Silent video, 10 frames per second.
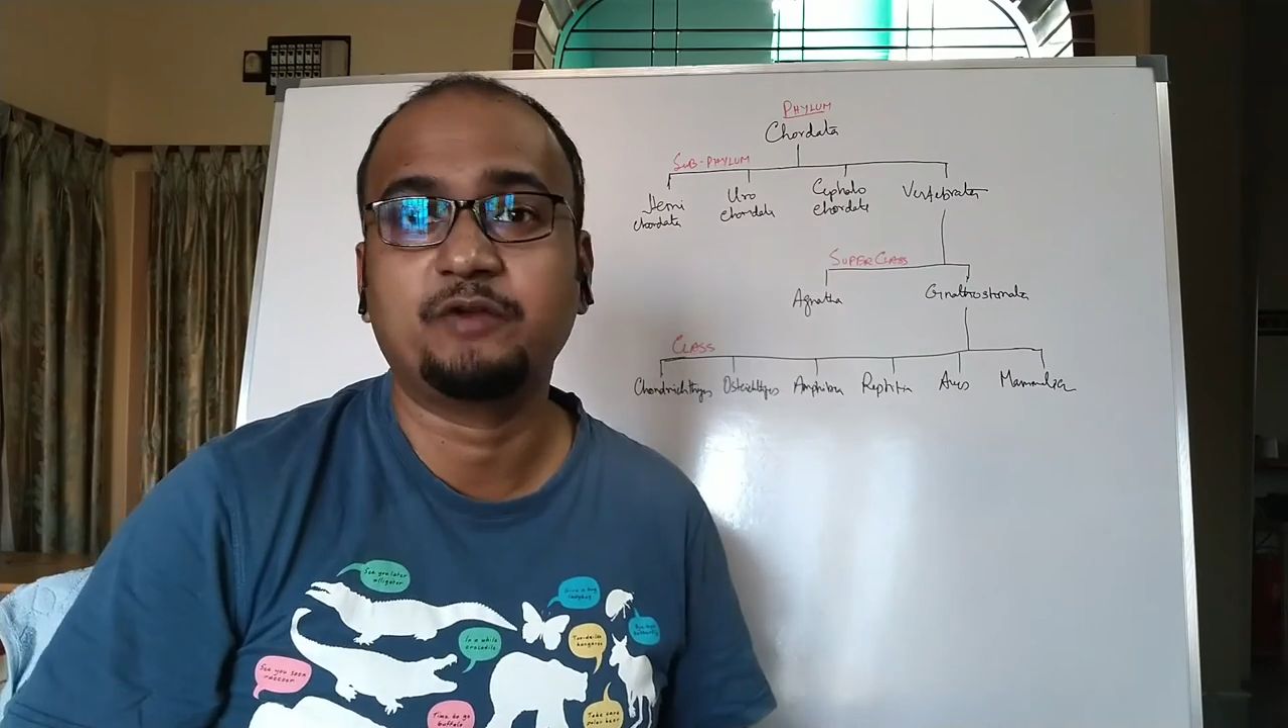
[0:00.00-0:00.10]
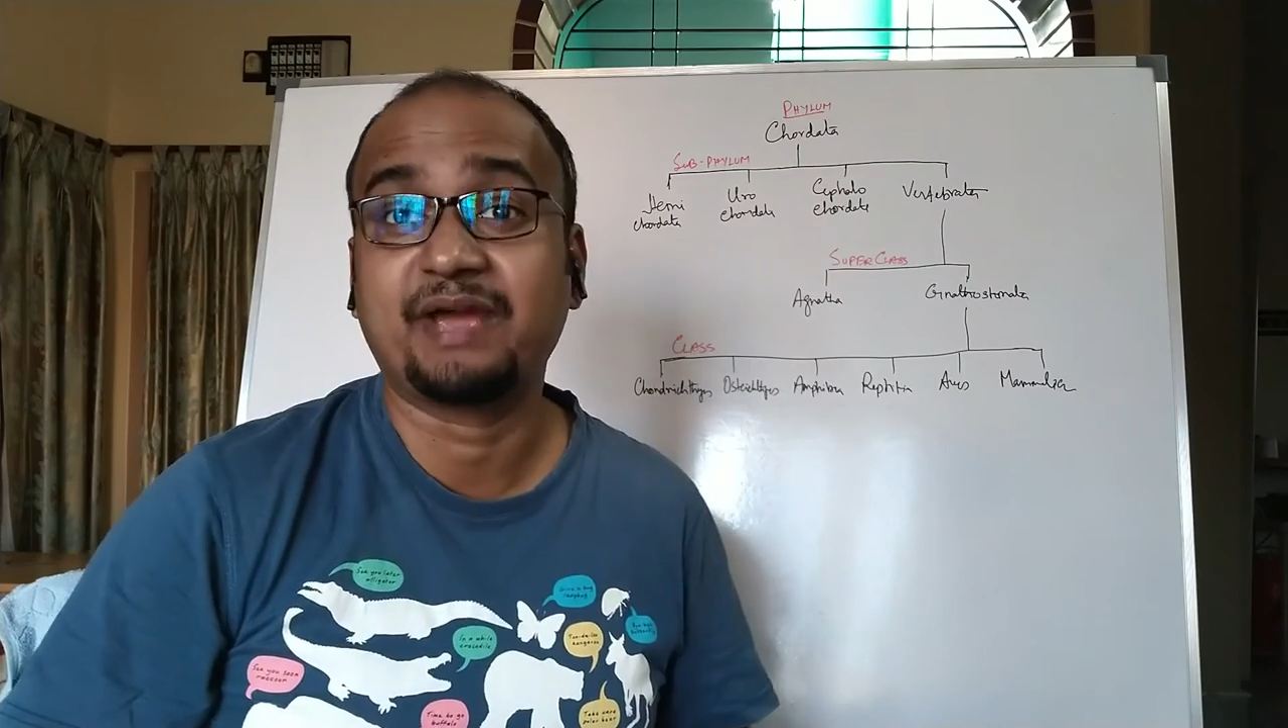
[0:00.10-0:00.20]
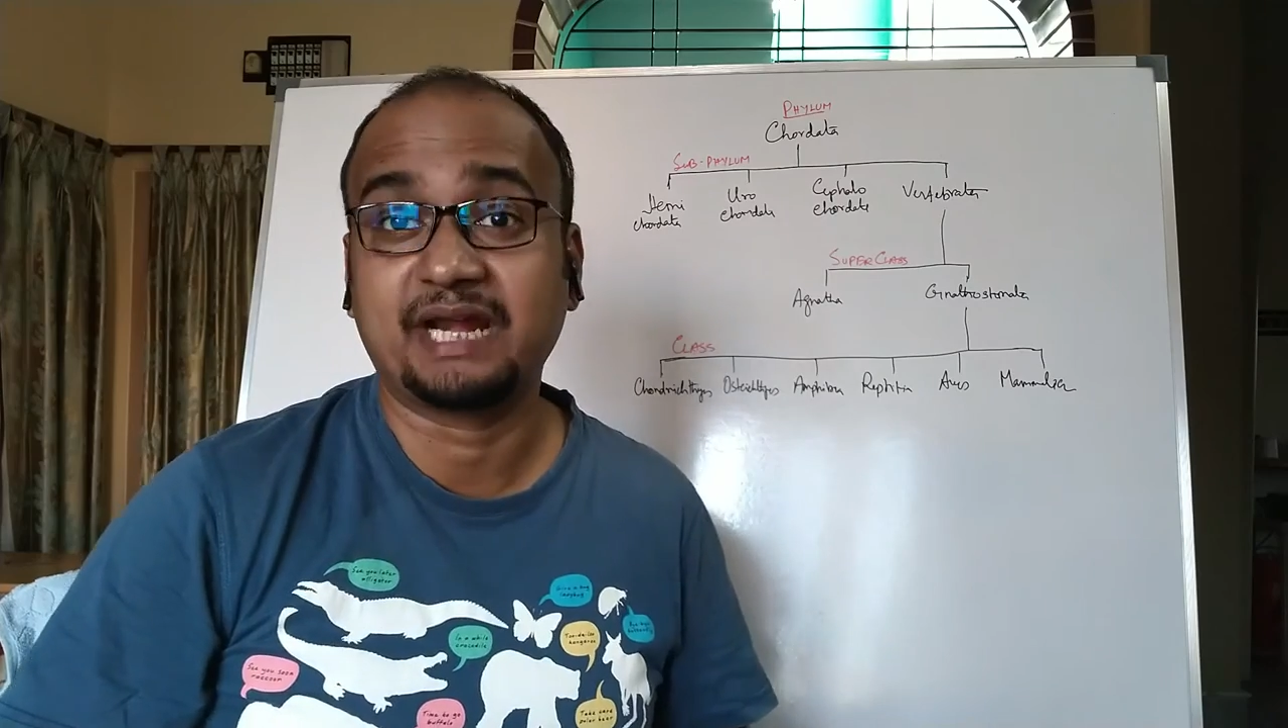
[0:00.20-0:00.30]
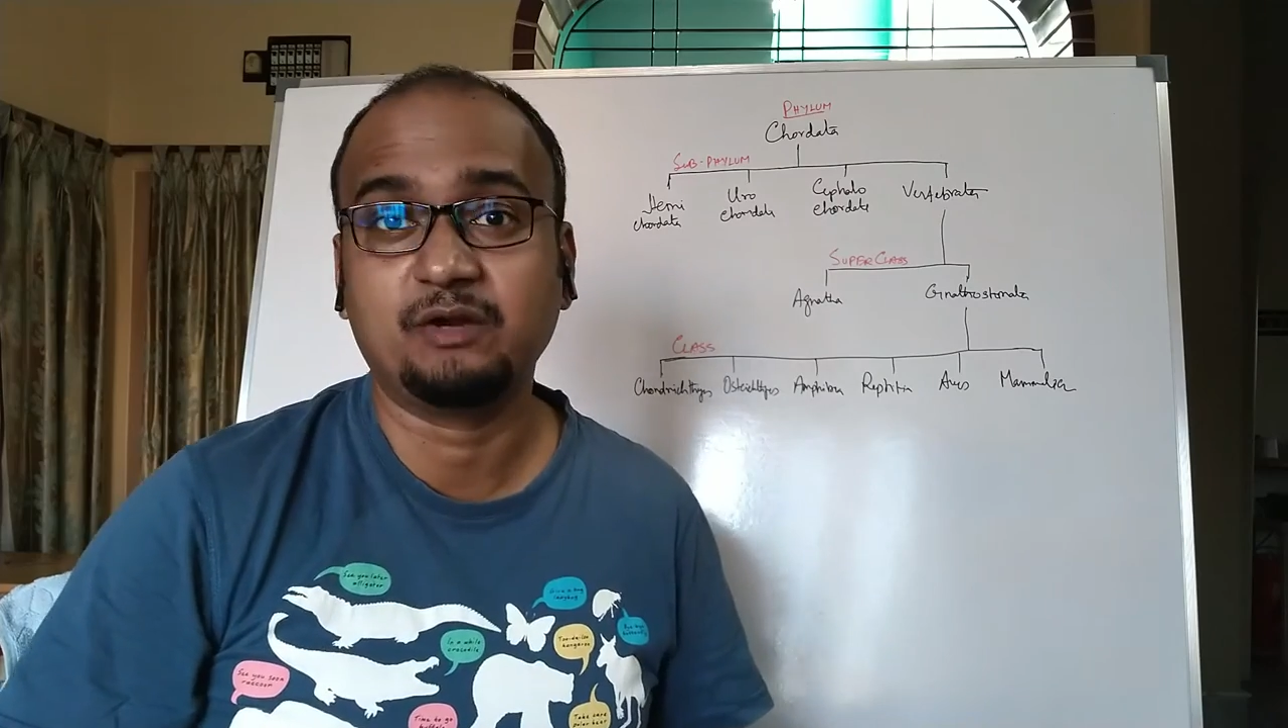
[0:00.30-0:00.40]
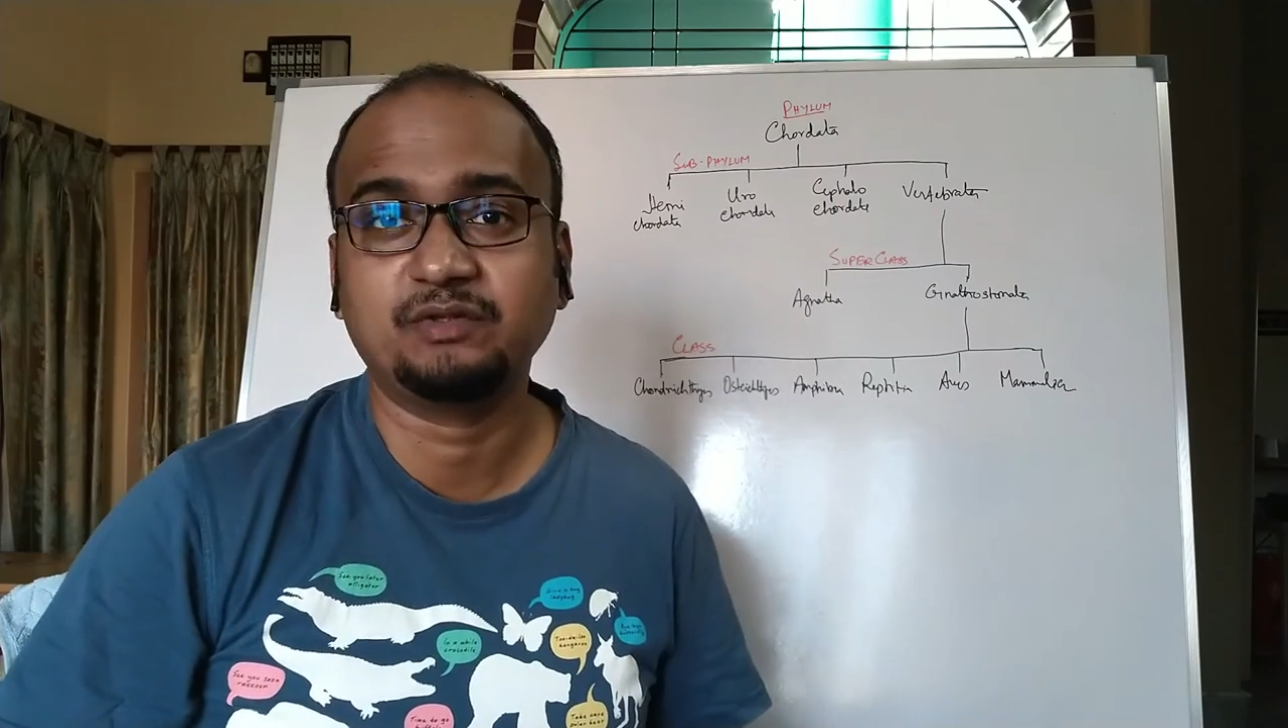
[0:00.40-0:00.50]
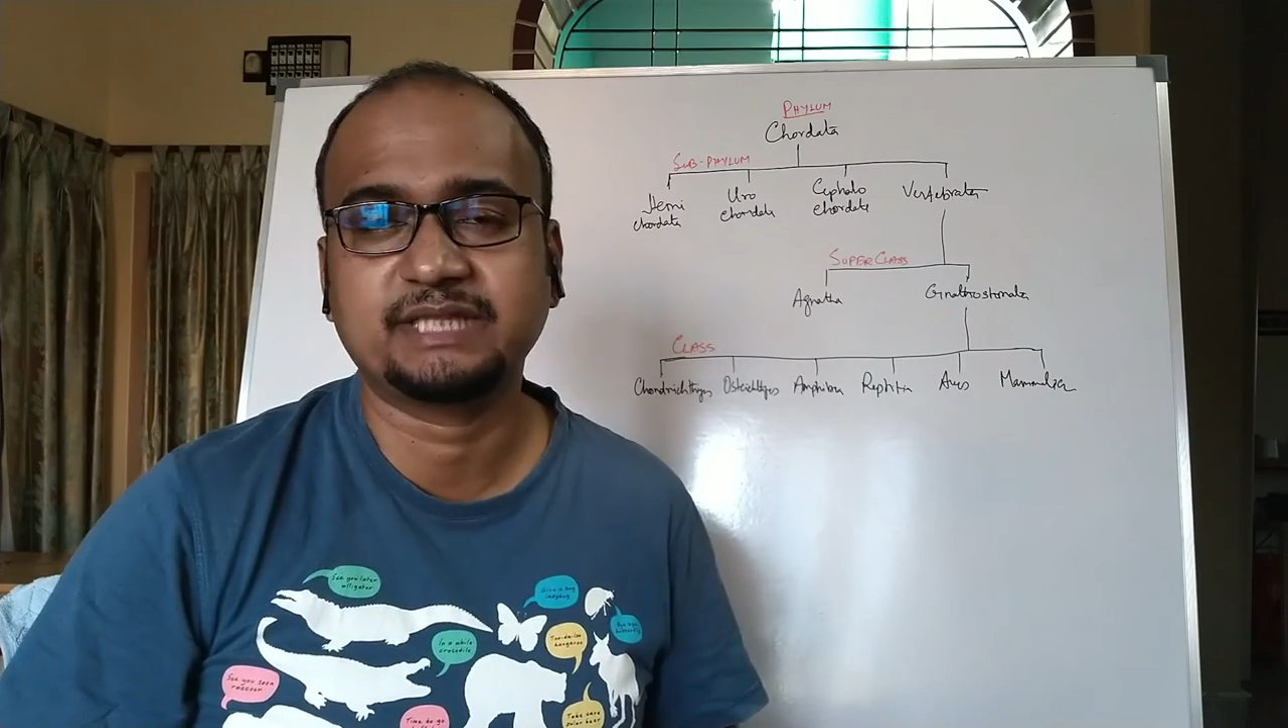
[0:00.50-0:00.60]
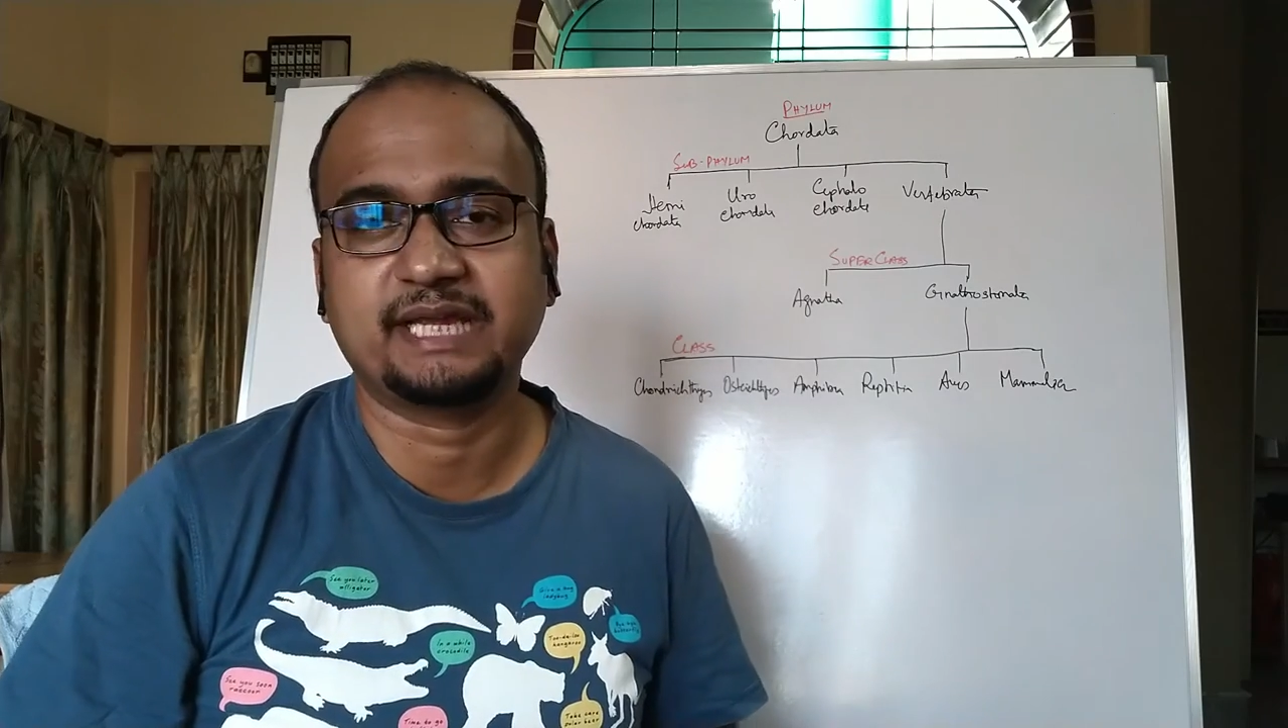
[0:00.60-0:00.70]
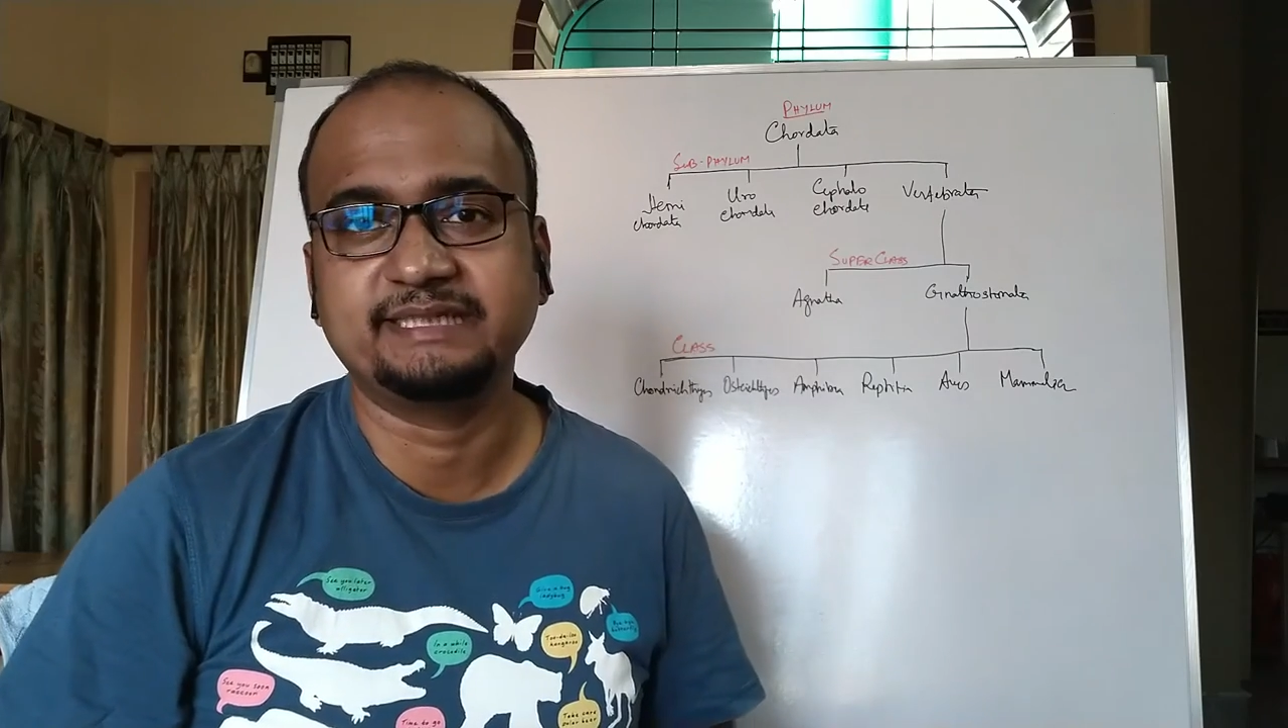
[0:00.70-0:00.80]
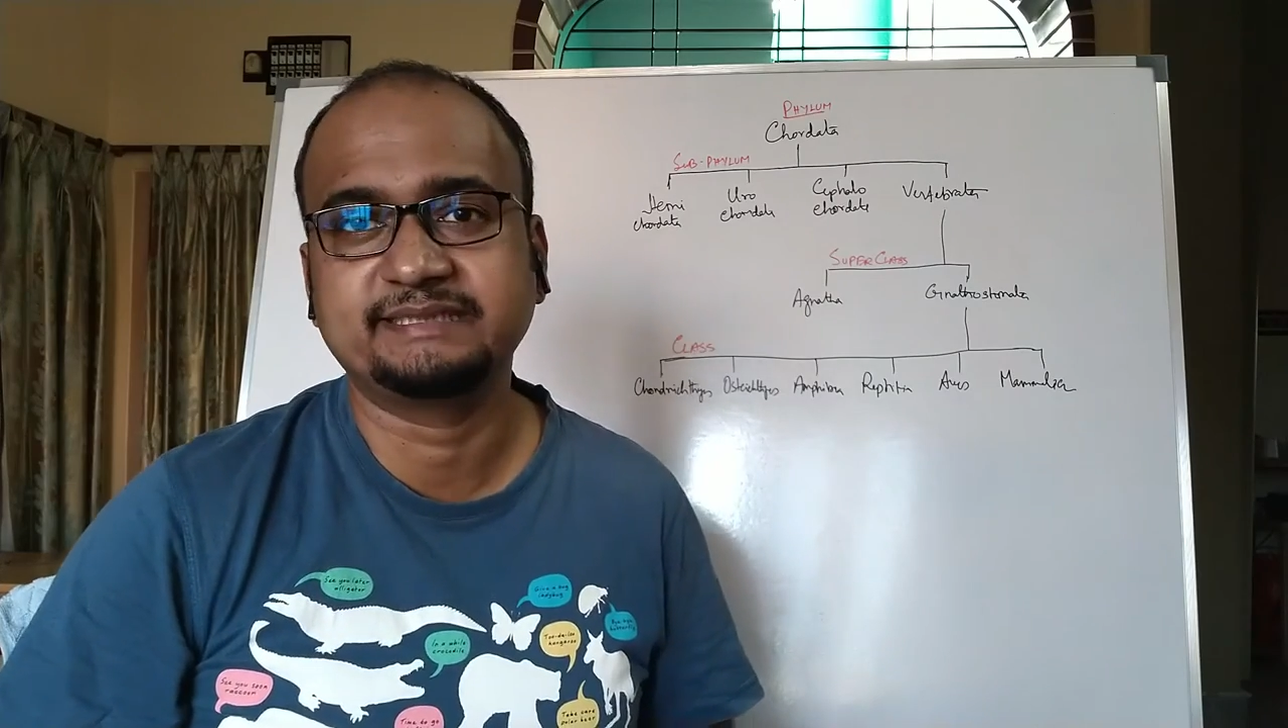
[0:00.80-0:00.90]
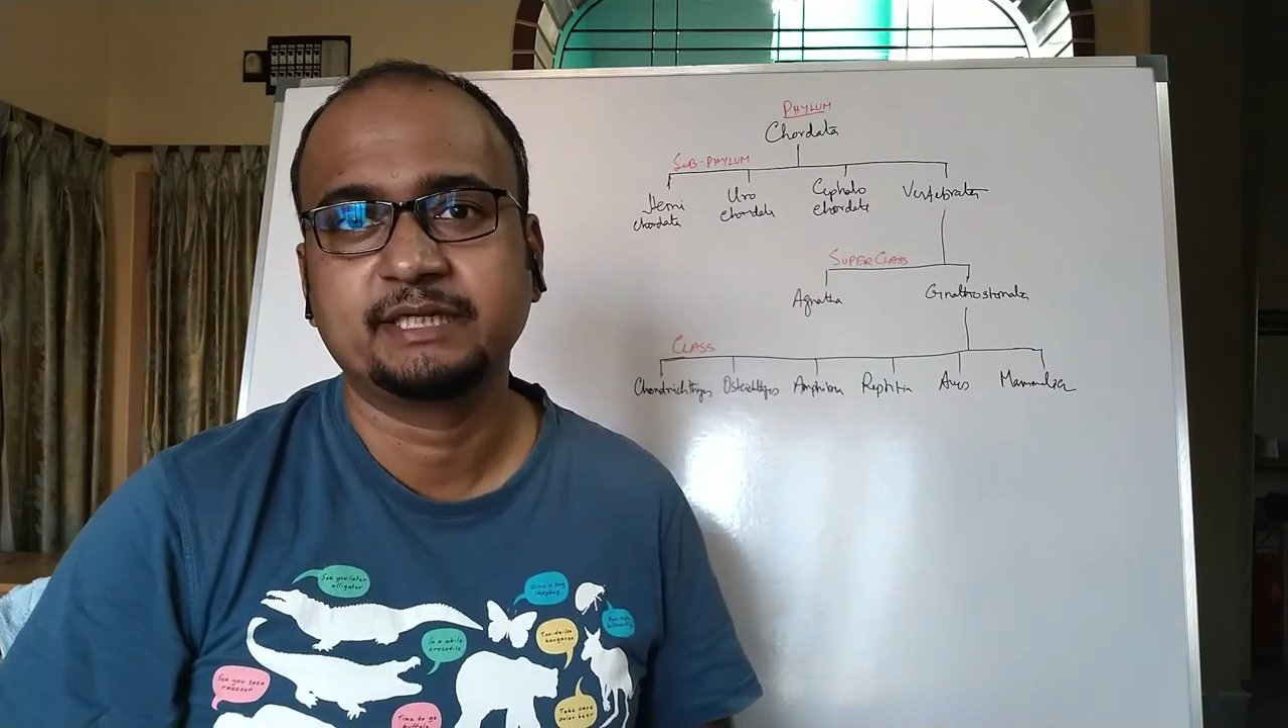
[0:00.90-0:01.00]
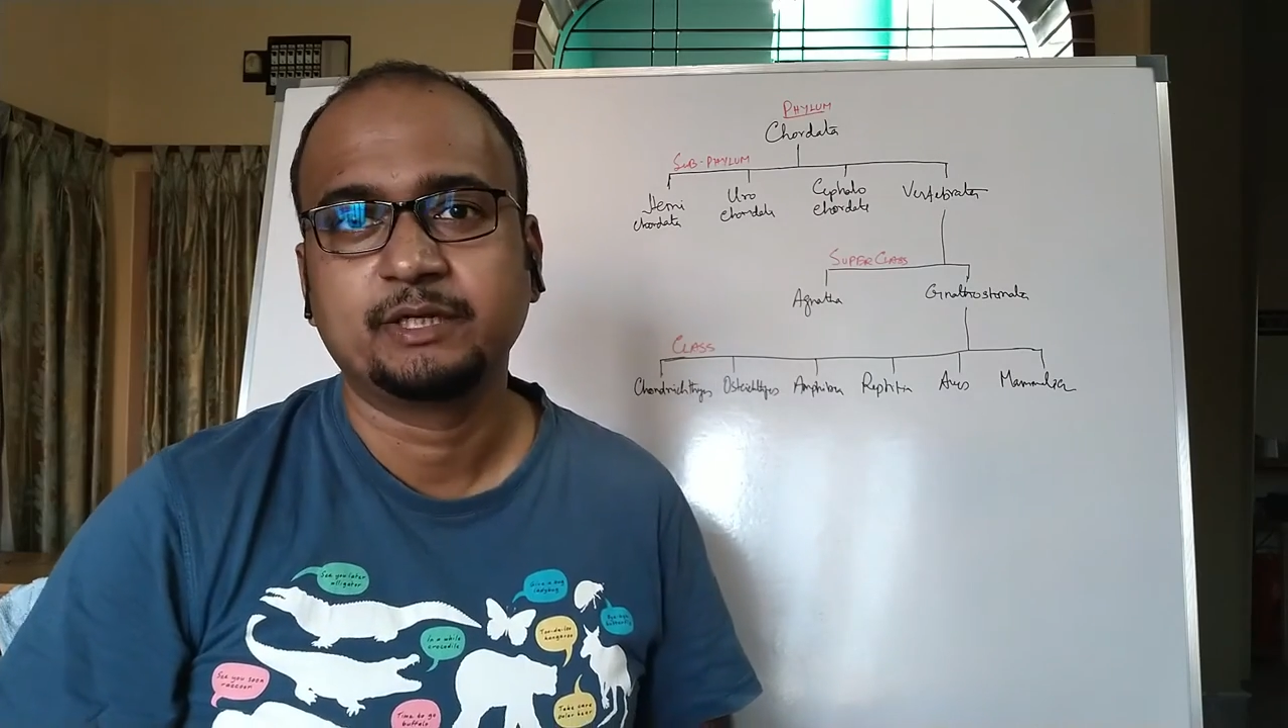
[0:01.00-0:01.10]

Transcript: vanadocytes